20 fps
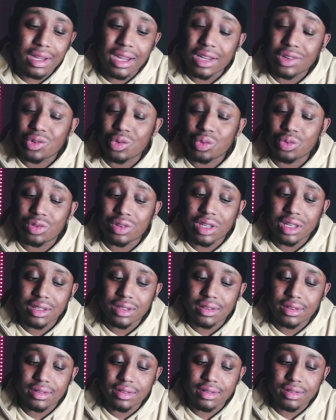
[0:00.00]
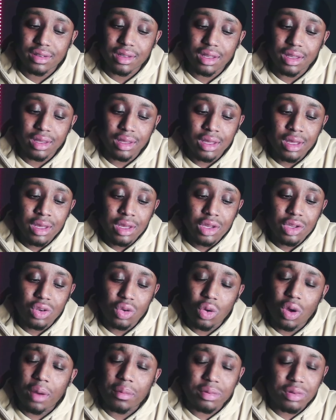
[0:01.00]
I do think this is a
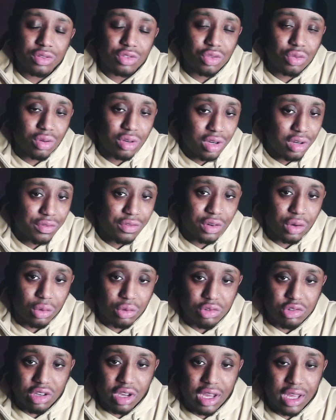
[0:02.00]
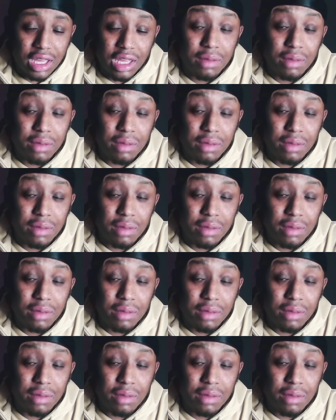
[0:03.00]
new opportunity for Ochai.